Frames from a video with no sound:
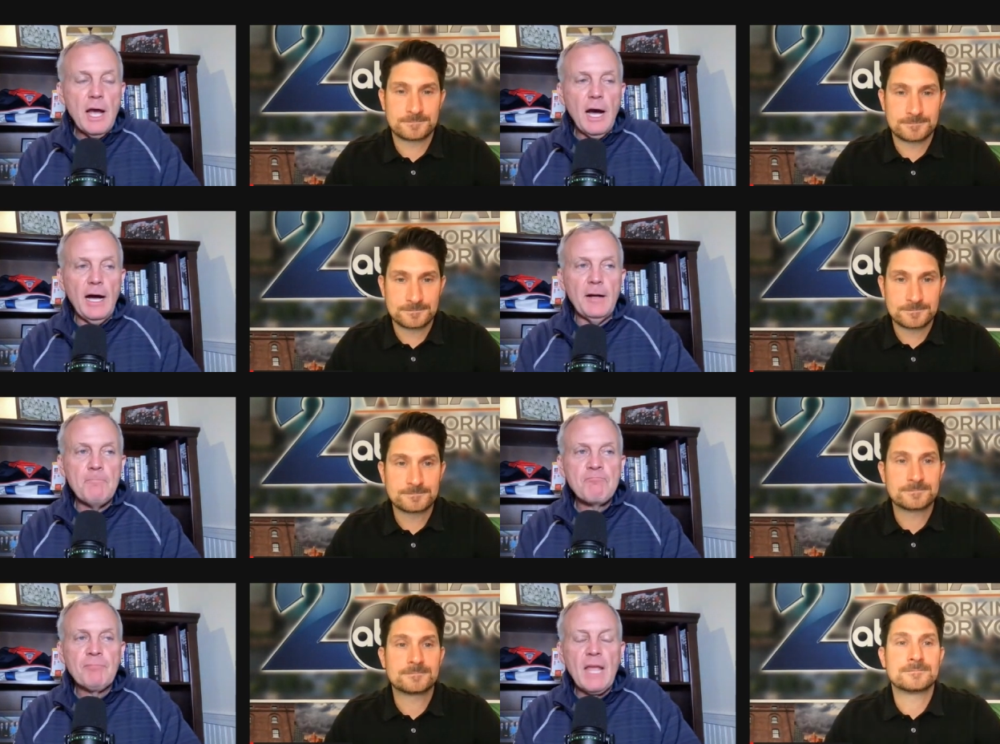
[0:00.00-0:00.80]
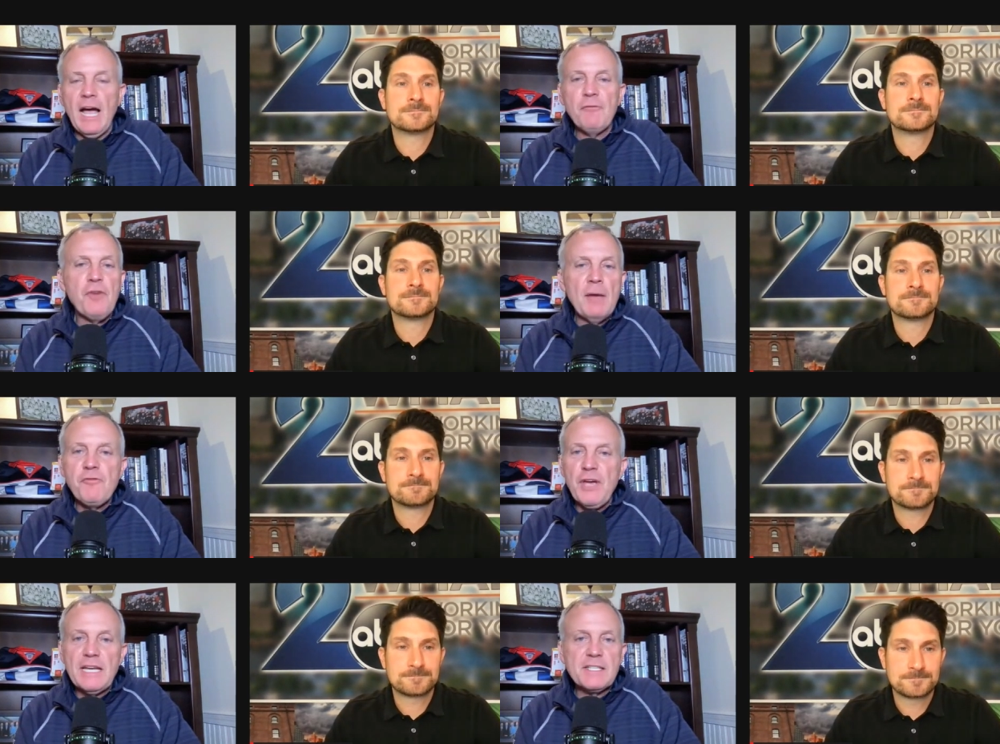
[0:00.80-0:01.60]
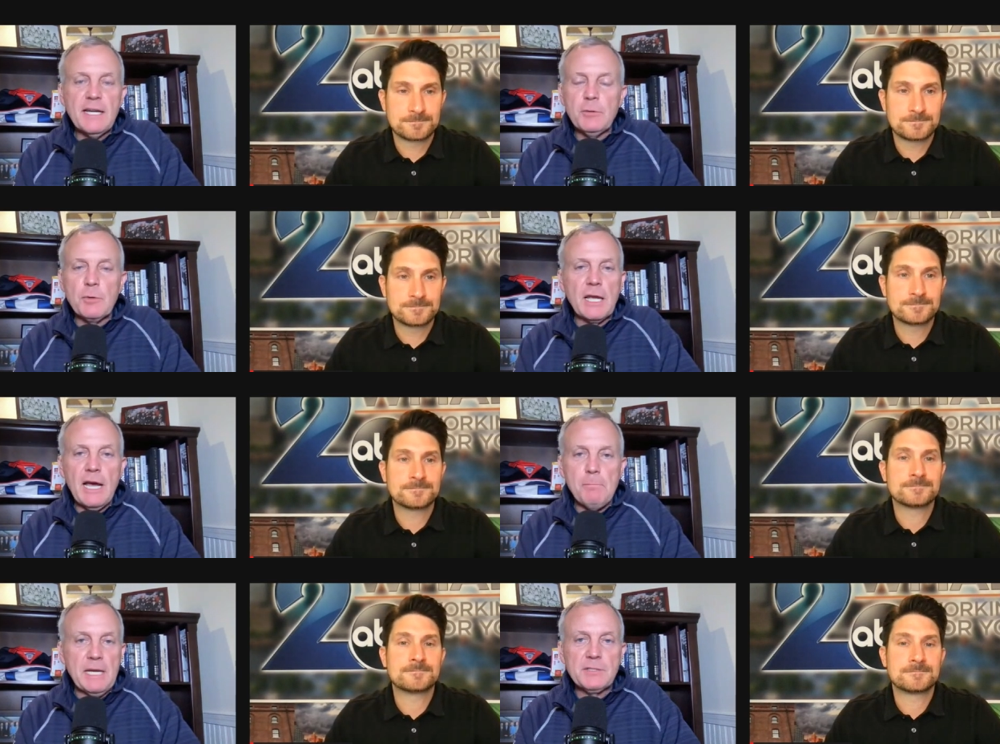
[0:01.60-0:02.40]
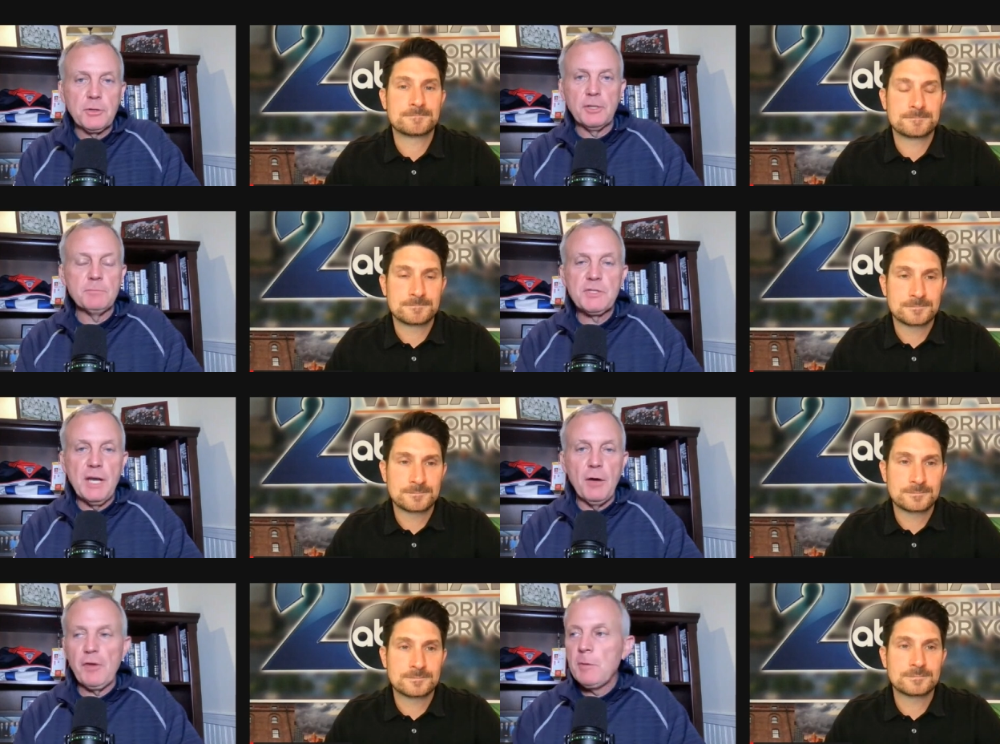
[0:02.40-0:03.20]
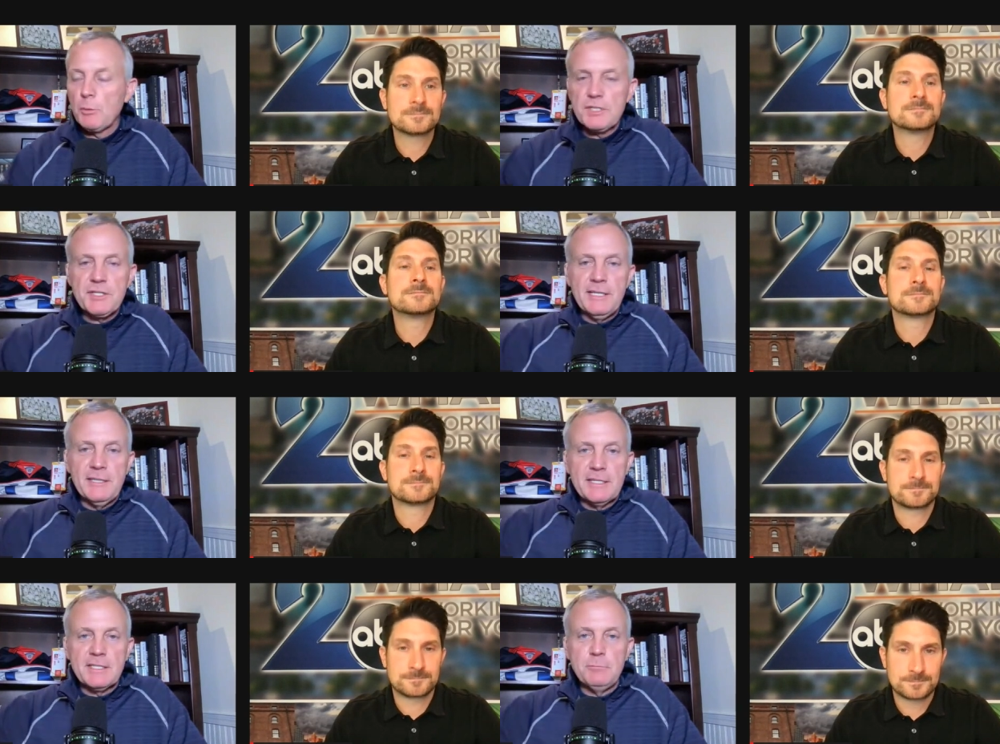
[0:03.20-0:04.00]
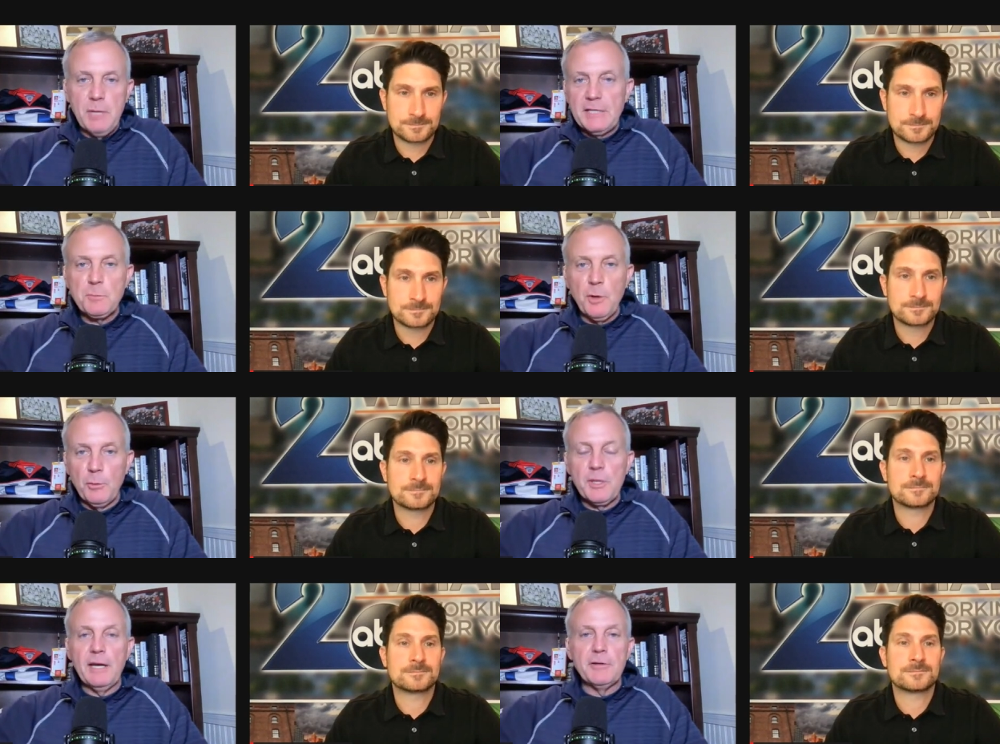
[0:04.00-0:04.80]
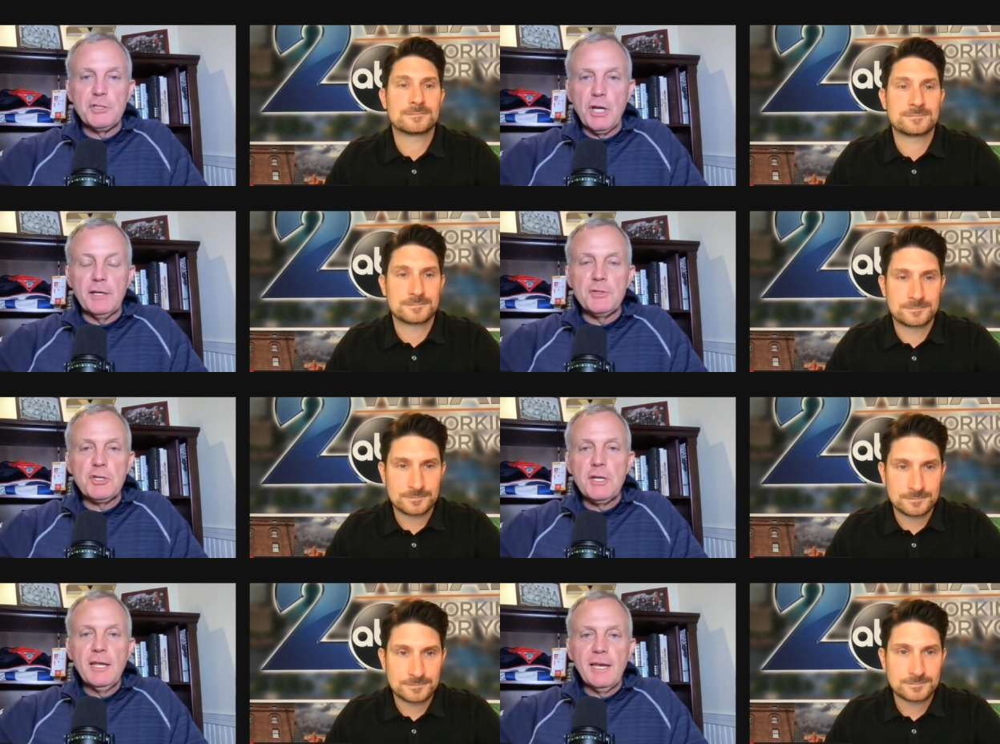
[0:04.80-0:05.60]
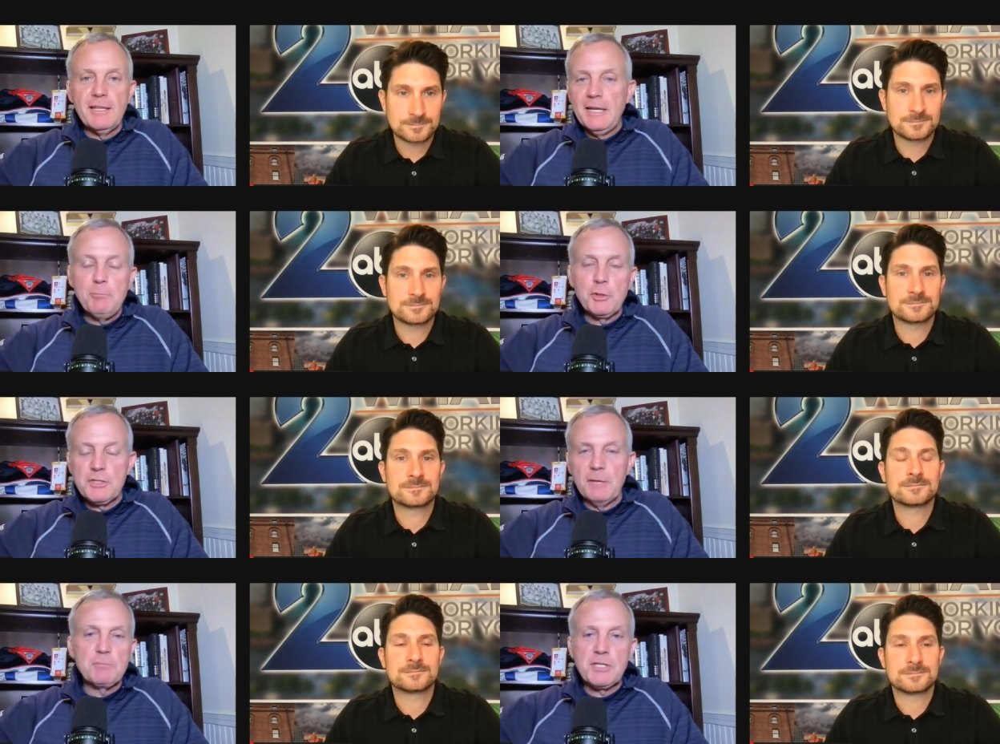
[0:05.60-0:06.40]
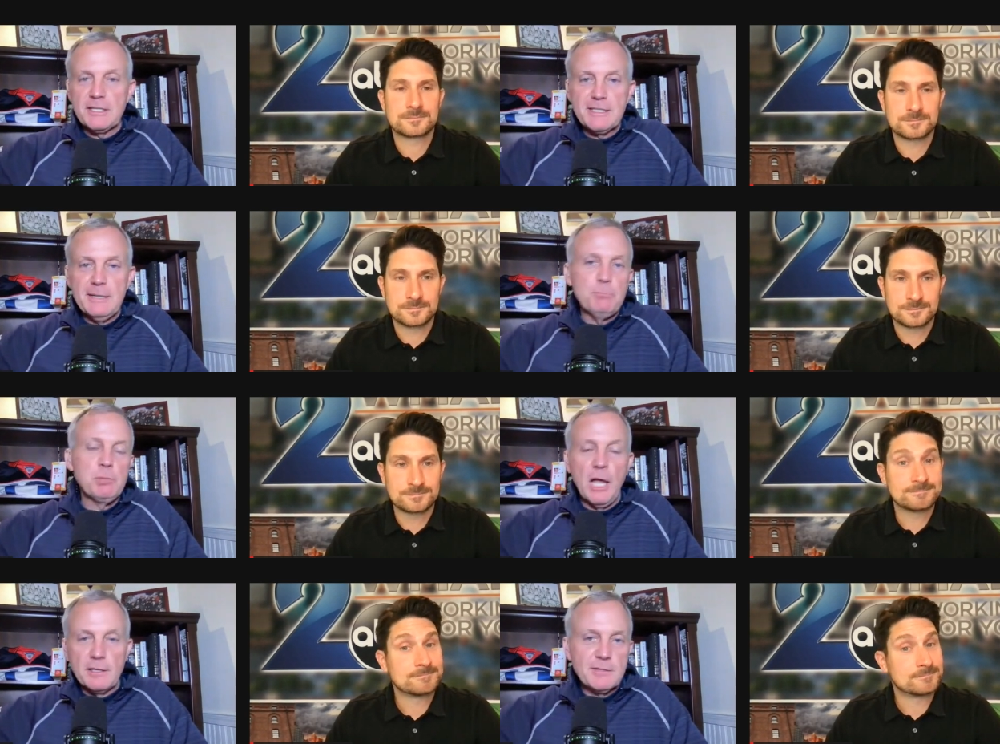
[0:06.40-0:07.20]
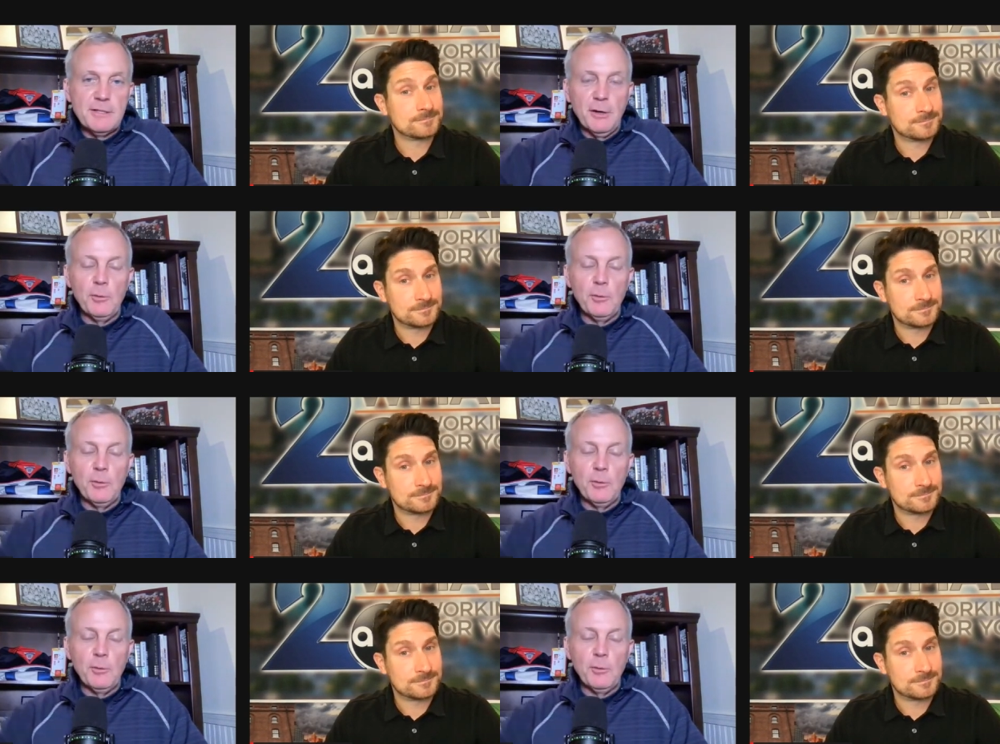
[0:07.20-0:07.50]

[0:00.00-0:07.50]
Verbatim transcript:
Speaker 1: Um, i am fascinated when a guy bets on himself. I mean, we're seeing this in baseball with Aaron Judge, and then he puts up 60 plus, you know,